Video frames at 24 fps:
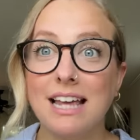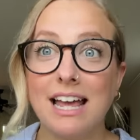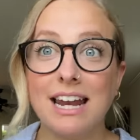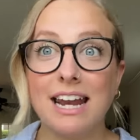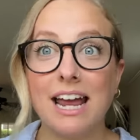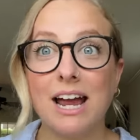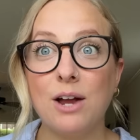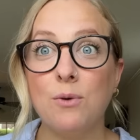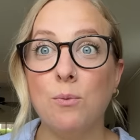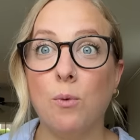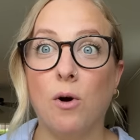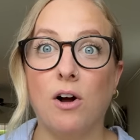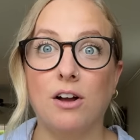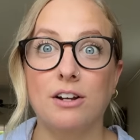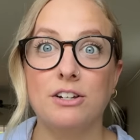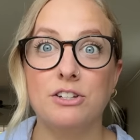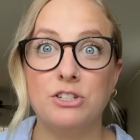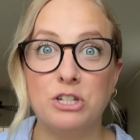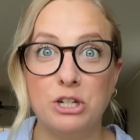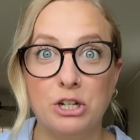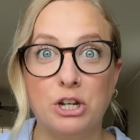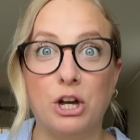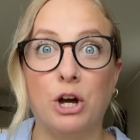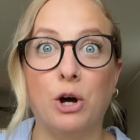and I
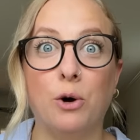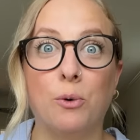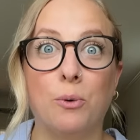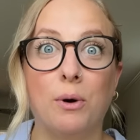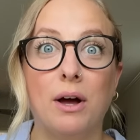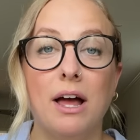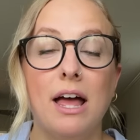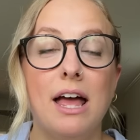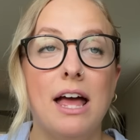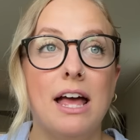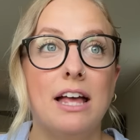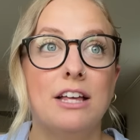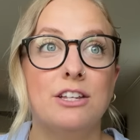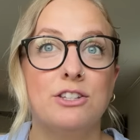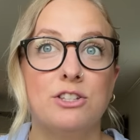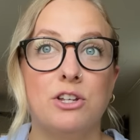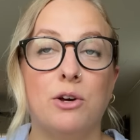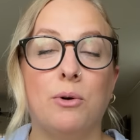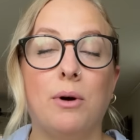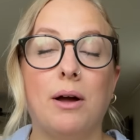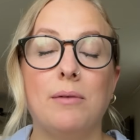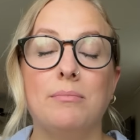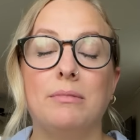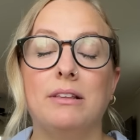want to go.
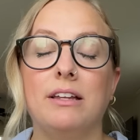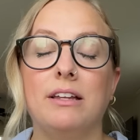So I'm